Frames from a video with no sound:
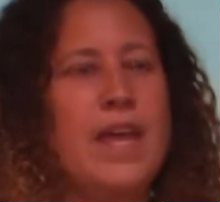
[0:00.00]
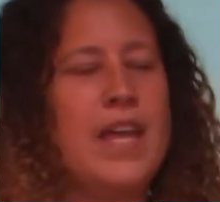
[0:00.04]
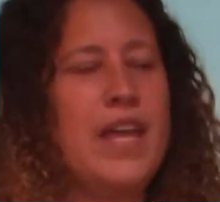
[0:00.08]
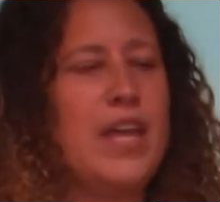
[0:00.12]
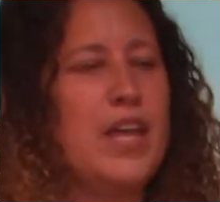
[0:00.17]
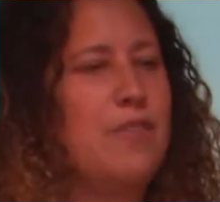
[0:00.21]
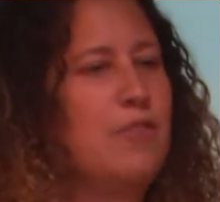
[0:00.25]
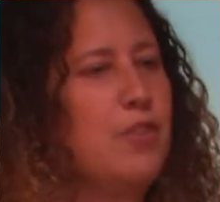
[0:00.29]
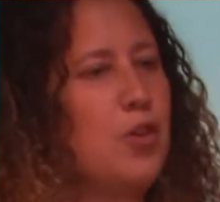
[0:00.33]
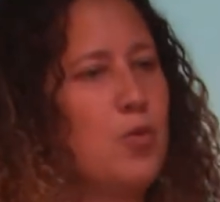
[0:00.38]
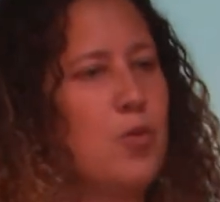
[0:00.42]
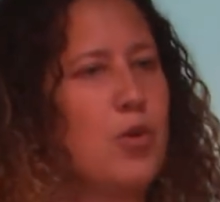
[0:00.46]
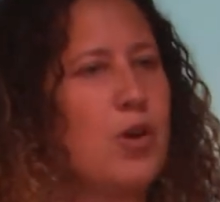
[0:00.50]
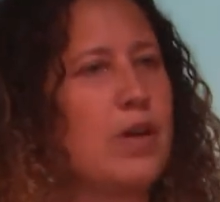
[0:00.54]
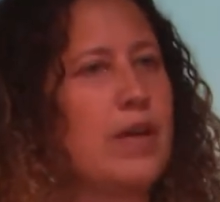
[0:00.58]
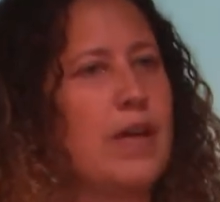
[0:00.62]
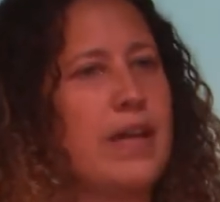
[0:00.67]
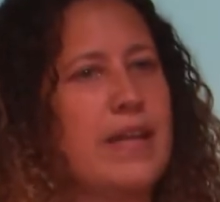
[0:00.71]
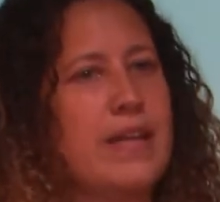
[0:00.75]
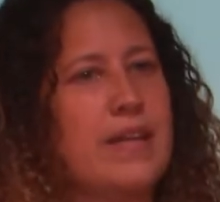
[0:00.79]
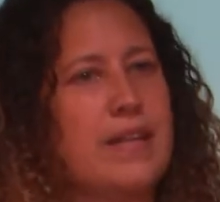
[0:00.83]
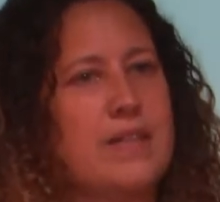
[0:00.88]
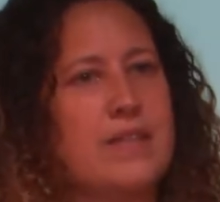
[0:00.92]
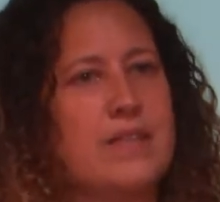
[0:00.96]
If you work
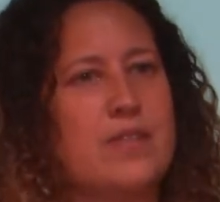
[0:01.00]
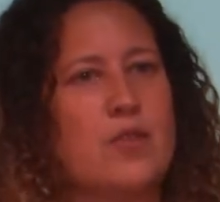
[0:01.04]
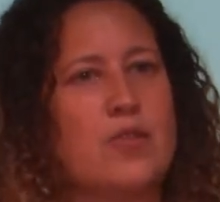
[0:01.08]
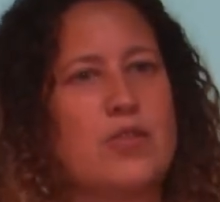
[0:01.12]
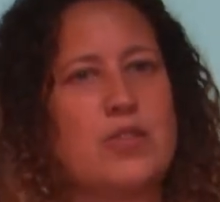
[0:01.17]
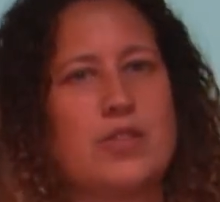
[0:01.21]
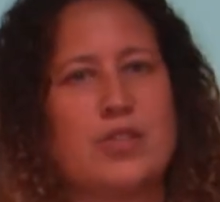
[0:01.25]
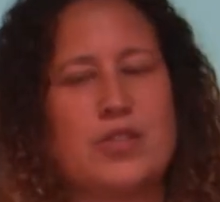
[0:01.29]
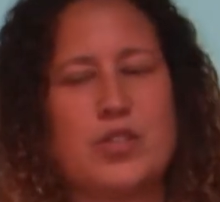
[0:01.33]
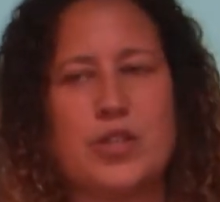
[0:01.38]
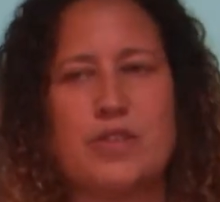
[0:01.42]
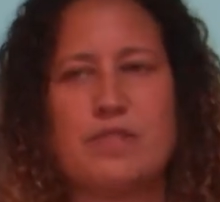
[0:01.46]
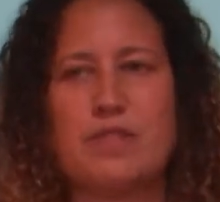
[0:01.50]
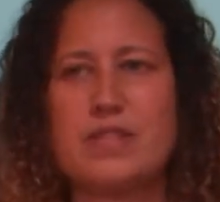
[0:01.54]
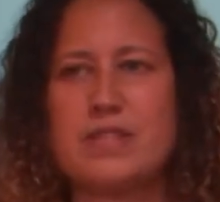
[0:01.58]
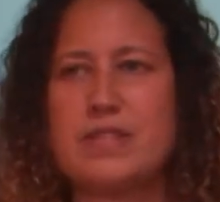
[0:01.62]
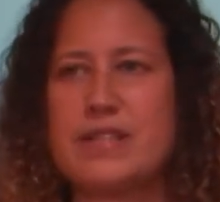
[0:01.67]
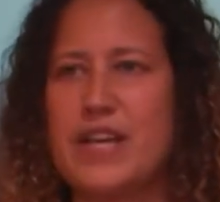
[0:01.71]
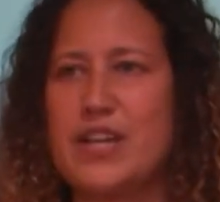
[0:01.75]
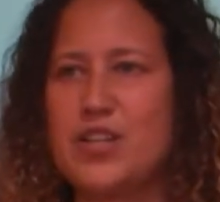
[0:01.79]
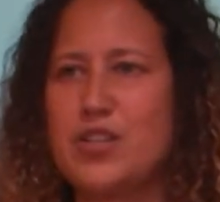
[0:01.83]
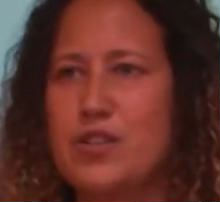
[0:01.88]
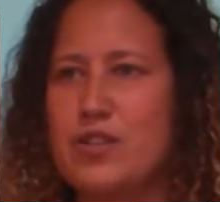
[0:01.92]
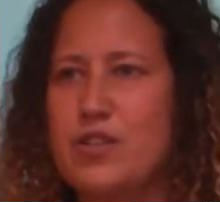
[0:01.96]
in a social service
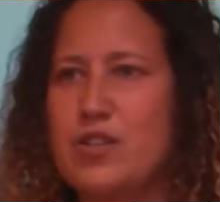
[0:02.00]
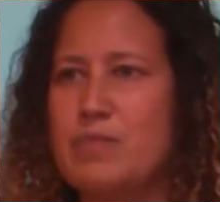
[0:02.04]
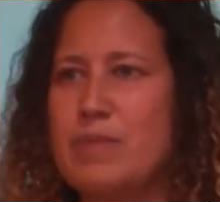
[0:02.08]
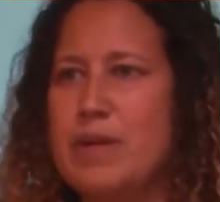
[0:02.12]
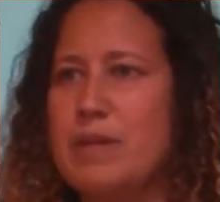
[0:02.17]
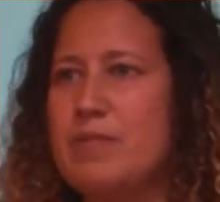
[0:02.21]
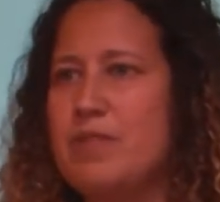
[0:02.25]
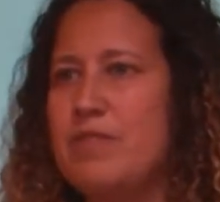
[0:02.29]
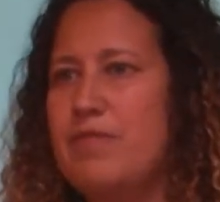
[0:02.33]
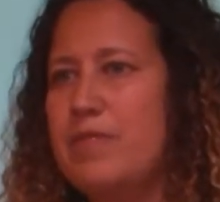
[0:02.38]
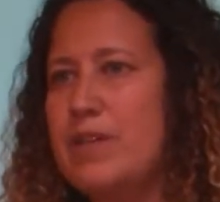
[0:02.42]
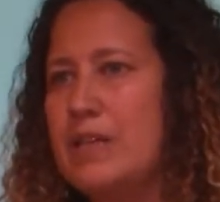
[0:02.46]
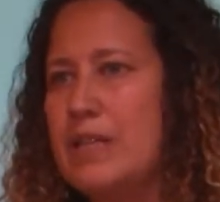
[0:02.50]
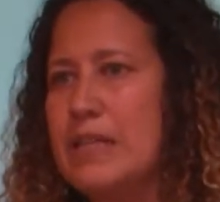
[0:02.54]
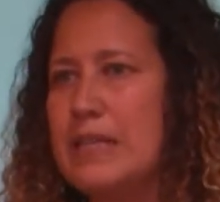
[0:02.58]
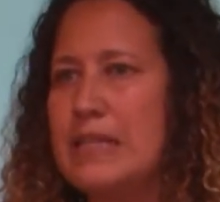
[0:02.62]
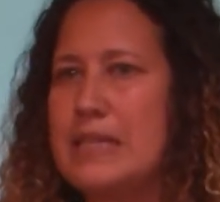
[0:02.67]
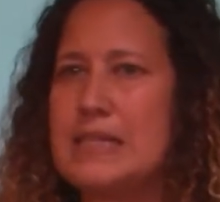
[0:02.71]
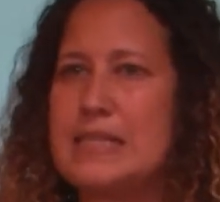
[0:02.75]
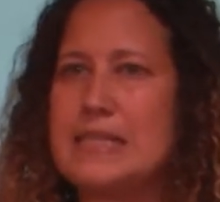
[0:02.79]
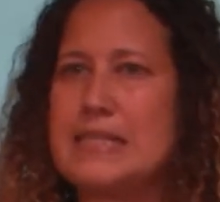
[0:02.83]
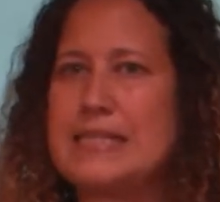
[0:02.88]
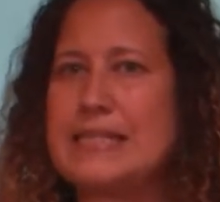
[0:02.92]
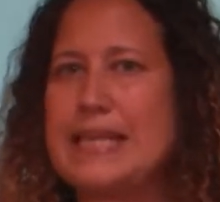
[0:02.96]
sector, you may be feeling
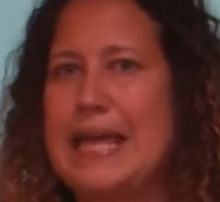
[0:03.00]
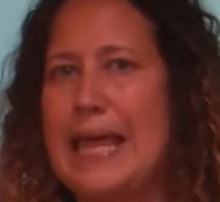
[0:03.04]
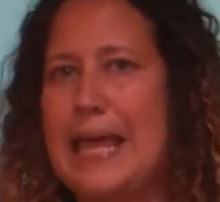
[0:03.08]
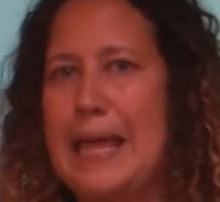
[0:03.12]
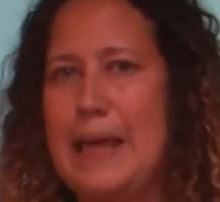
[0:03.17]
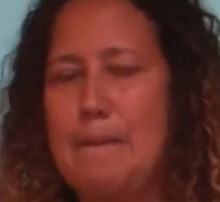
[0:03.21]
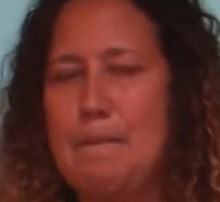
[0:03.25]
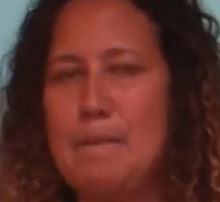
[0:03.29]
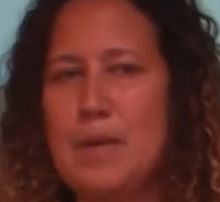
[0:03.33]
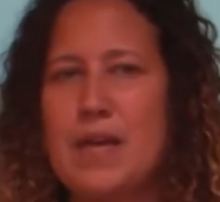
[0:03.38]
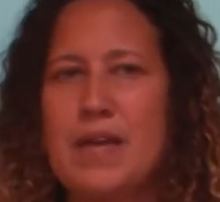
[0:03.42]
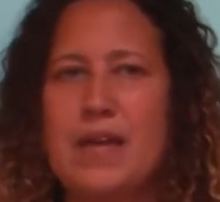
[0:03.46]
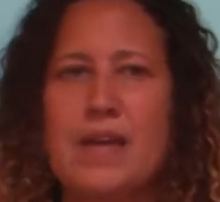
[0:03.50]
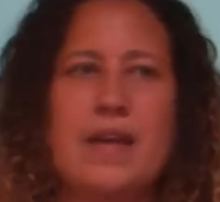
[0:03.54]
the same.